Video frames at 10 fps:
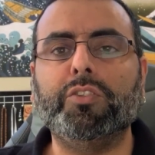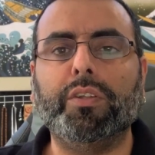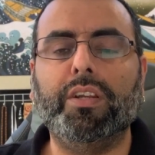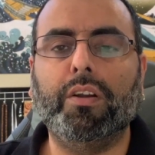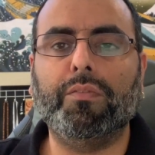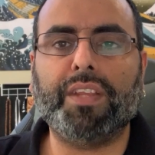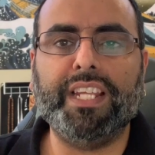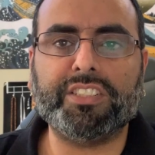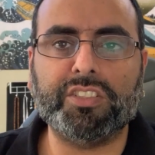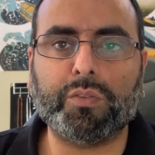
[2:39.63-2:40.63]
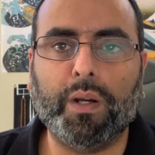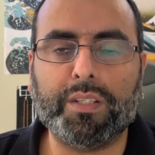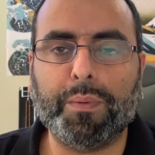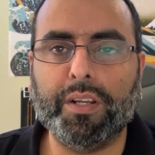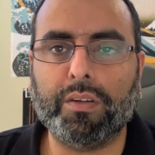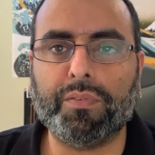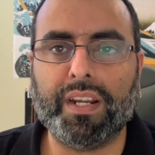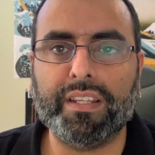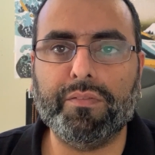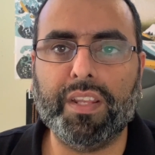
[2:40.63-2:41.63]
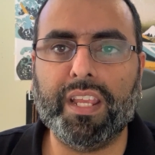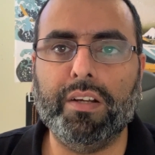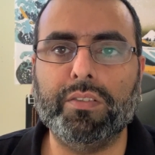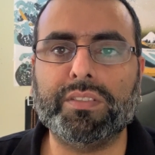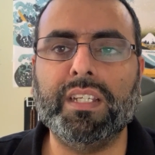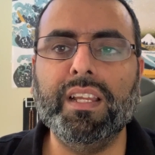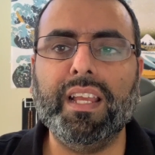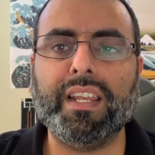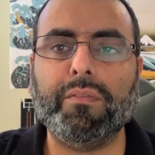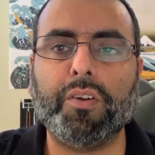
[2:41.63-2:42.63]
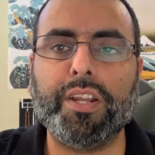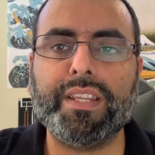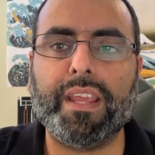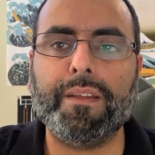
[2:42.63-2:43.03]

join the notification squad to be notified of new videos, and have a great